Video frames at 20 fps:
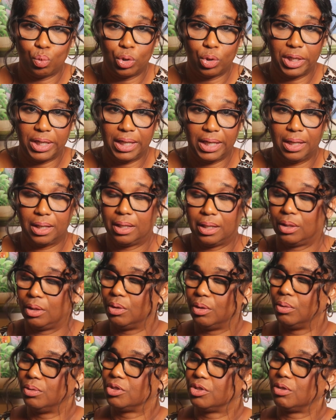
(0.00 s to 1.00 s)
woody.
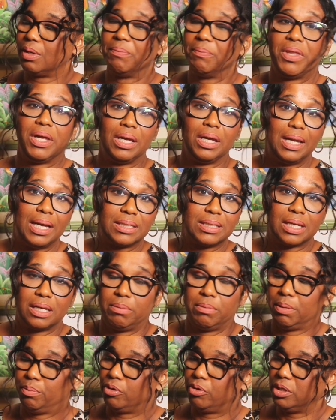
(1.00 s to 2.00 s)
So I'm thinking that's
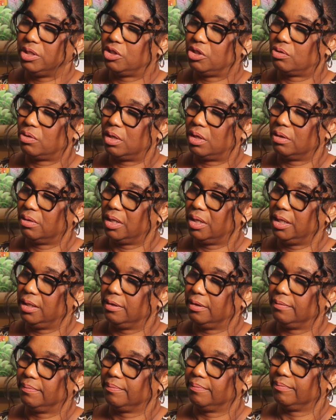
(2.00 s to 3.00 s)
going to be pretty strong,
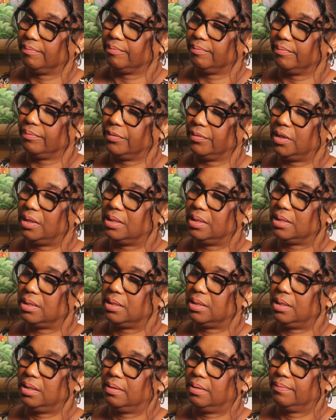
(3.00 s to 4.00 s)
right? Let's
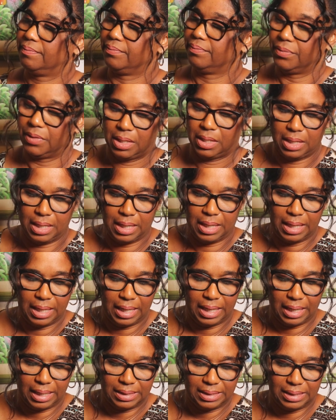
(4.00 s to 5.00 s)
see.
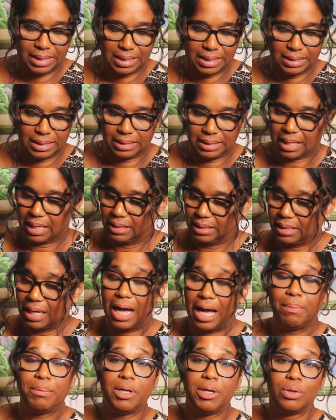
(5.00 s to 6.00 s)
It says it's got
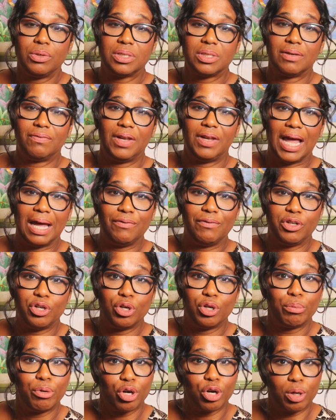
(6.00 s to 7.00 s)
top notes of
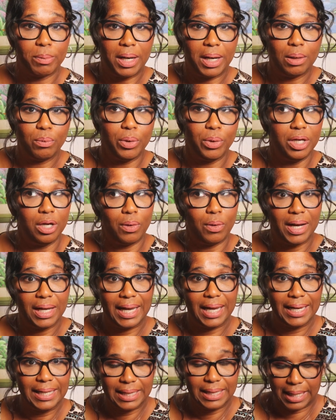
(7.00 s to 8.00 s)
lavender and bergamot. We know I
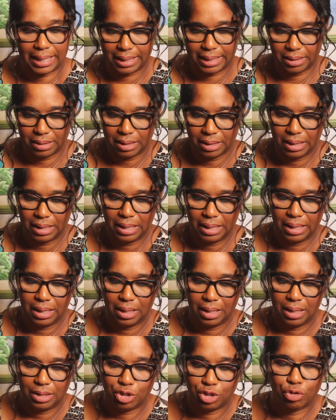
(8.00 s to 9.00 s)
like that.
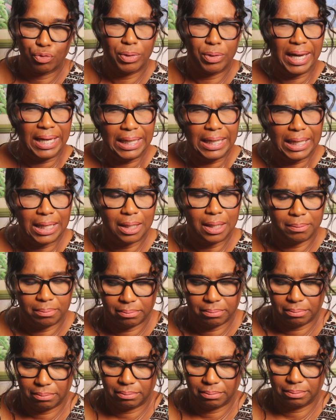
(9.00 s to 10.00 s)

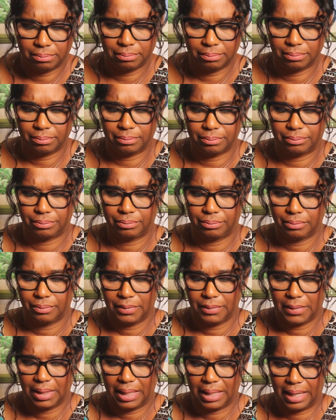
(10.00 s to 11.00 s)
Geranium,
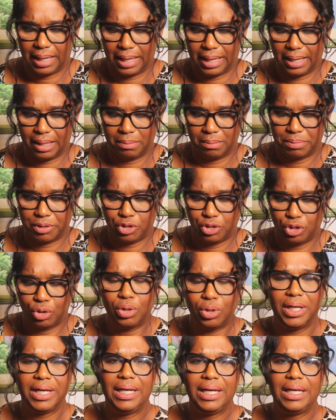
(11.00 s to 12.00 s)
and
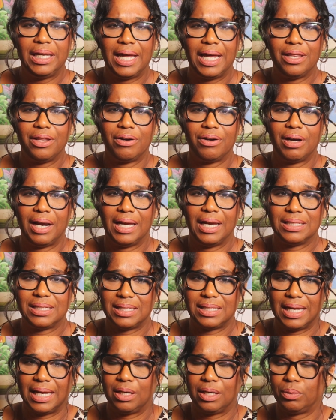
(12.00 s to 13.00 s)
patchouli, leather, and
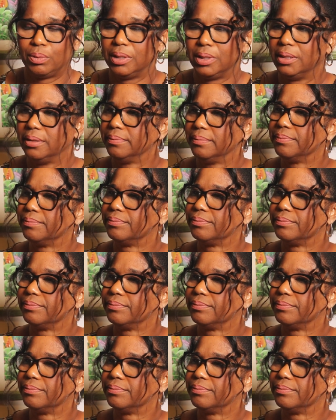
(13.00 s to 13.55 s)
sandalwood.